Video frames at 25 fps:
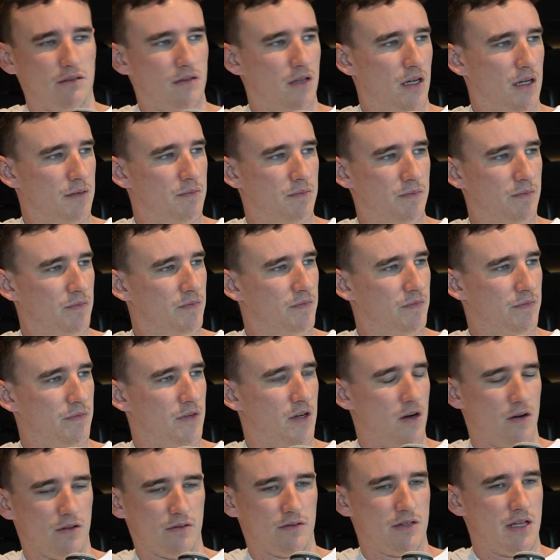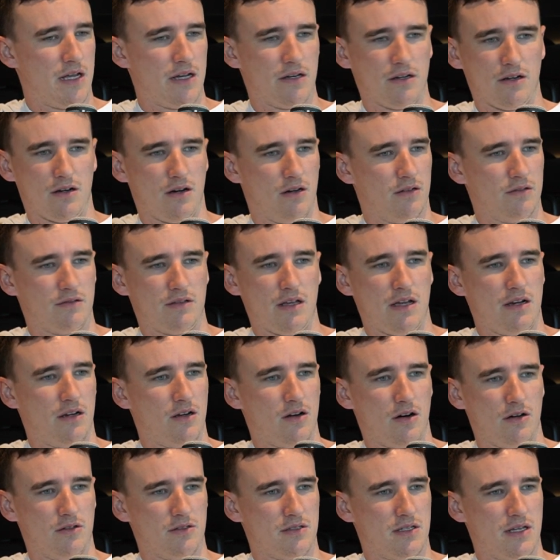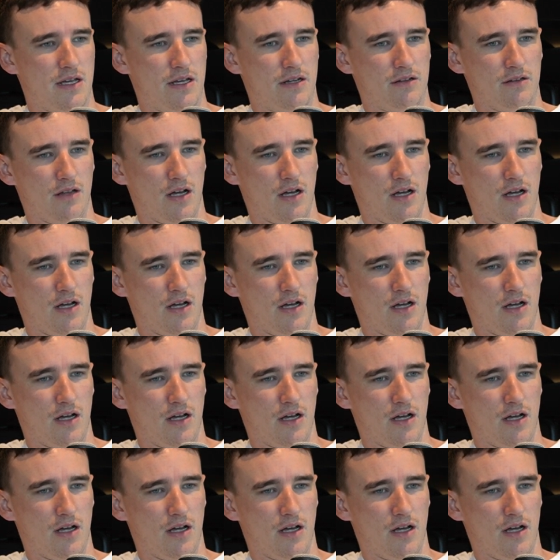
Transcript: like content.